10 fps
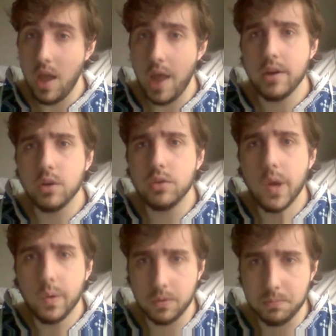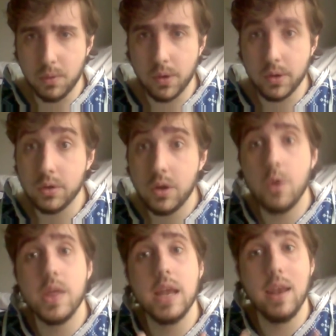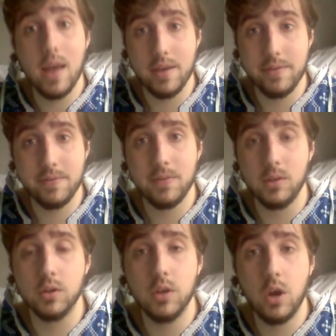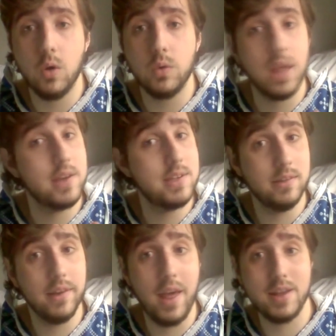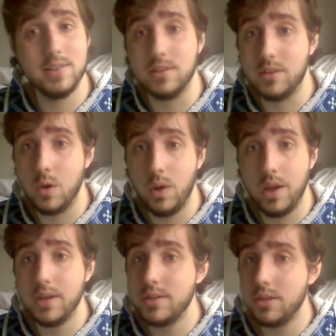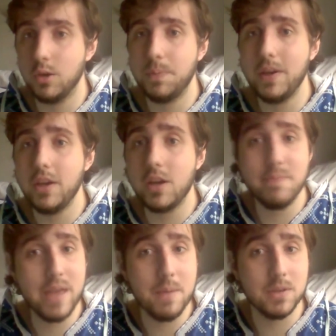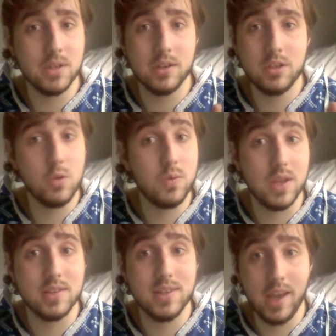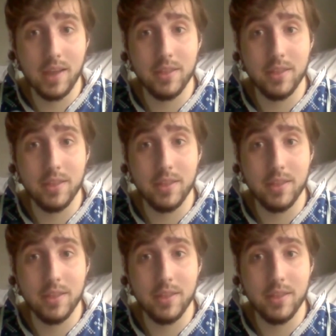and you'll know them more. You'll know their life. You'll know their likes and don't likes. You can be able to do things together.